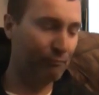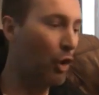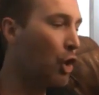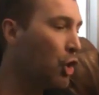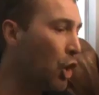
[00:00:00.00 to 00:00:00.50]

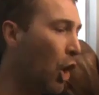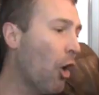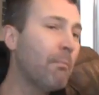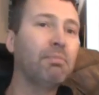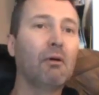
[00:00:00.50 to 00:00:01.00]

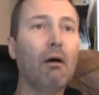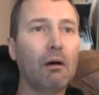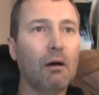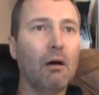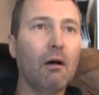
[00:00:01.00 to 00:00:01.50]
Nope.
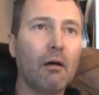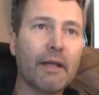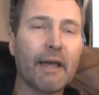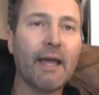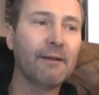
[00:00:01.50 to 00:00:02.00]
Oh,
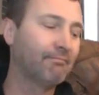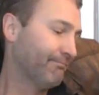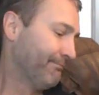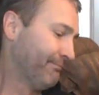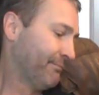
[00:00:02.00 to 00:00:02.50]
okay.
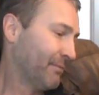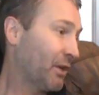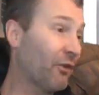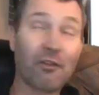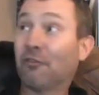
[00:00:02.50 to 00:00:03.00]

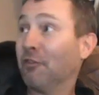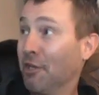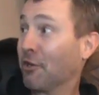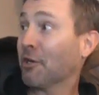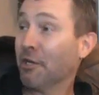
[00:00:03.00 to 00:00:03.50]
Because I
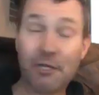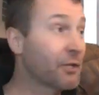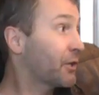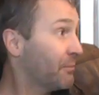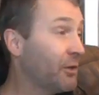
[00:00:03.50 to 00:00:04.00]
see your
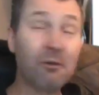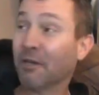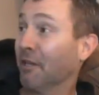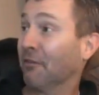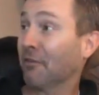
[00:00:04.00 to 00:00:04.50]
your
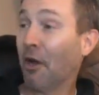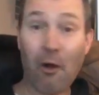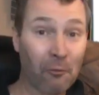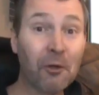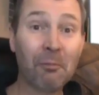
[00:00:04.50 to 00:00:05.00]
communities
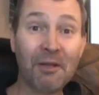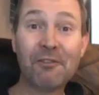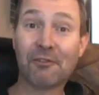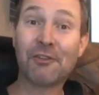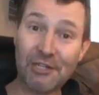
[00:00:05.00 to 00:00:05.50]
a real
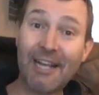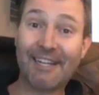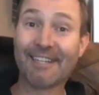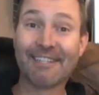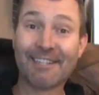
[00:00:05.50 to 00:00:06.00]
piece of
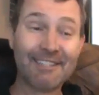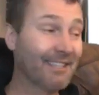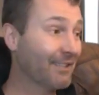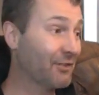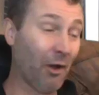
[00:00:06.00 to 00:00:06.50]
shit.
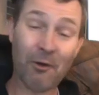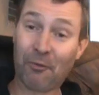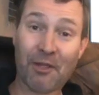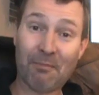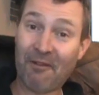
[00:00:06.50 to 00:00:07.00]
So I
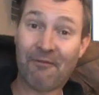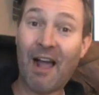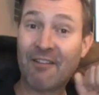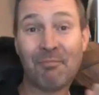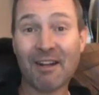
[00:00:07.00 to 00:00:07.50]
don't think my
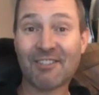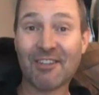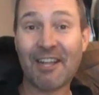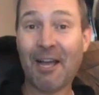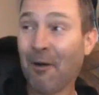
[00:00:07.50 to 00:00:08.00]
five bucks
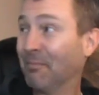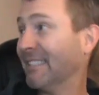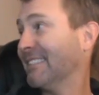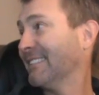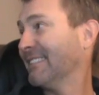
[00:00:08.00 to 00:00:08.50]
gonna help it.